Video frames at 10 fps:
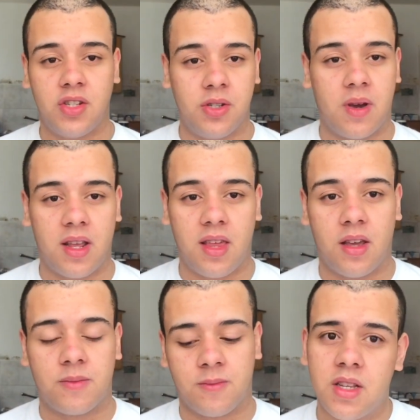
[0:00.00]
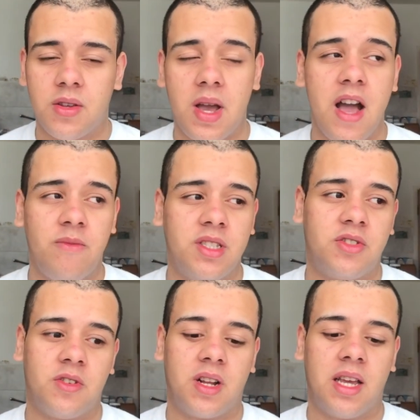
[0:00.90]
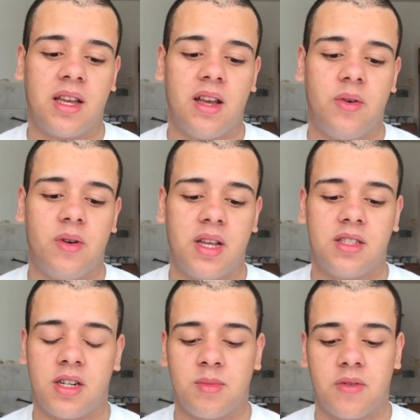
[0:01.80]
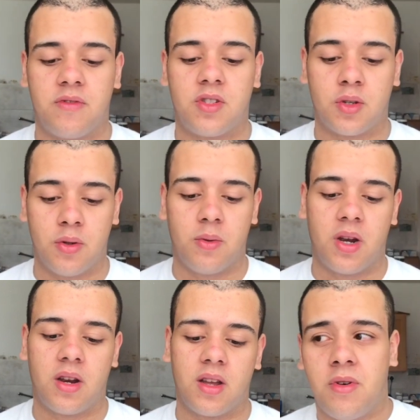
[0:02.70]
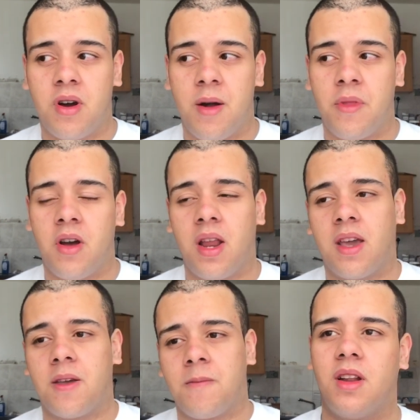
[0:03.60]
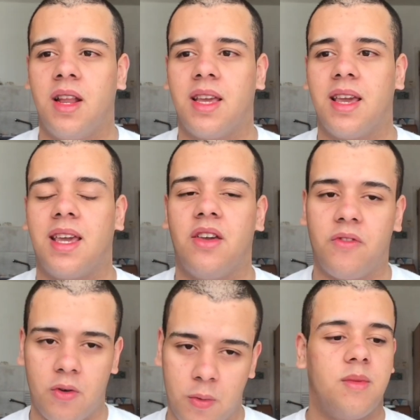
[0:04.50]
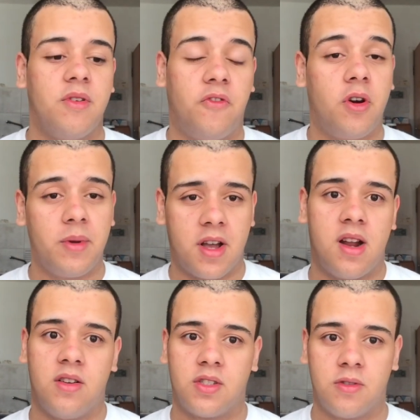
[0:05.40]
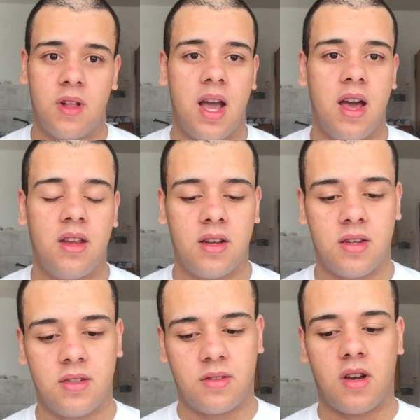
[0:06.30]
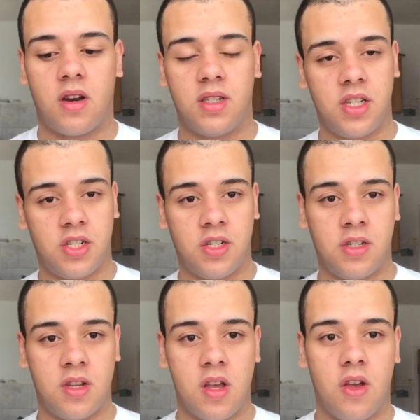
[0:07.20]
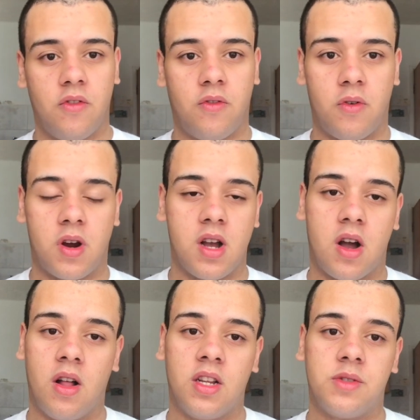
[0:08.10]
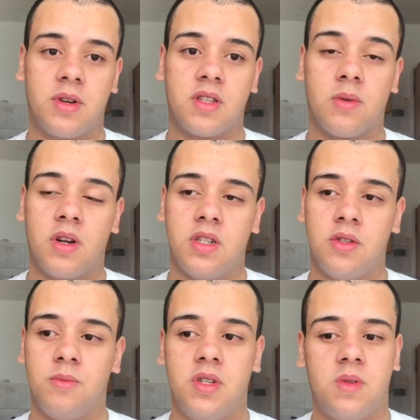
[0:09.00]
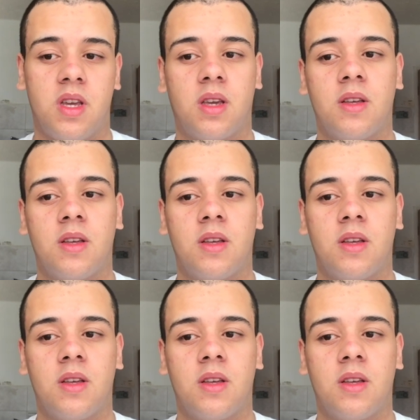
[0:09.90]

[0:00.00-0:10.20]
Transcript: do anything. So I have been struggling in terms of schoolwork, but I'm not like gonna like give up. Before we got out of school, I had an audition for a college because I want to do music,